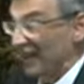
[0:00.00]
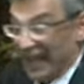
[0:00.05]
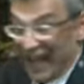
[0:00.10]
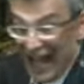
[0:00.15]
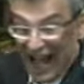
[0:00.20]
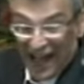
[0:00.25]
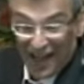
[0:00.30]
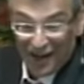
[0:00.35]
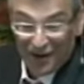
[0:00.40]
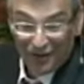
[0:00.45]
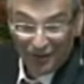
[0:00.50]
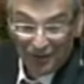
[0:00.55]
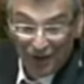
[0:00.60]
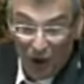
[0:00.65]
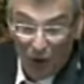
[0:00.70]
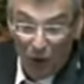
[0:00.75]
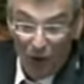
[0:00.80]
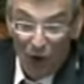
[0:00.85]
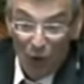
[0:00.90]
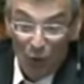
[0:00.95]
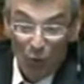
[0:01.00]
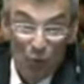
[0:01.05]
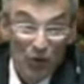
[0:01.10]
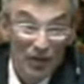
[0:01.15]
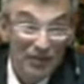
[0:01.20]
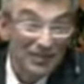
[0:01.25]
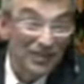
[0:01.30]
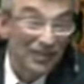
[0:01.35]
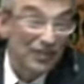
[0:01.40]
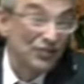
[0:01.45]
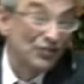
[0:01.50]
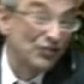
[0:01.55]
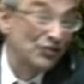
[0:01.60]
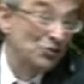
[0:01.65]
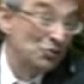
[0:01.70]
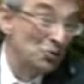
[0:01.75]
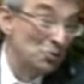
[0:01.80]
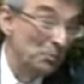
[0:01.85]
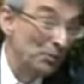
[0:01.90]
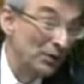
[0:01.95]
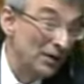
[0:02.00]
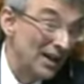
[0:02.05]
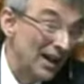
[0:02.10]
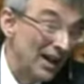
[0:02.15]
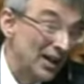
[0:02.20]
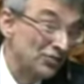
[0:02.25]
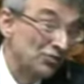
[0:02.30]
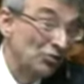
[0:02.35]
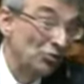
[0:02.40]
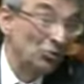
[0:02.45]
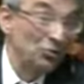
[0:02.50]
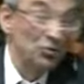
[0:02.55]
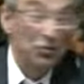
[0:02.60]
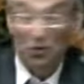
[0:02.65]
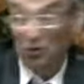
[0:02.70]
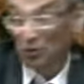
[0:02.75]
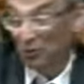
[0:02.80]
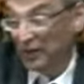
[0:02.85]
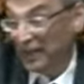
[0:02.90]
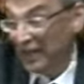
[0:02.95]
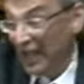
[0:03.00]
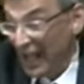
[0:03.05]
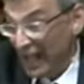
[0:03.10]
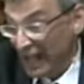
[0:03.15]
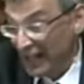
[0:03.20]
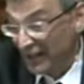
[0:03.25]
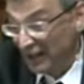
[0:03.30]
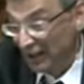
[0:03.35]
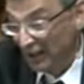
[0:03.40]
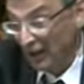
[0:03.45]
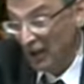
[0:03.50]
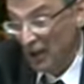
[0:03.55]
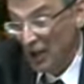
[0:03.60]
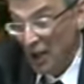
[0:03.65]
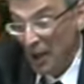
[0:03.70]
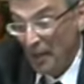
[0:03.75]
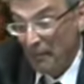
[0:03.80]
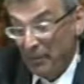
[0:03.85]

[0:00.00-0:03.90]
Okay, I don't know. Wouldn't a supernatural creator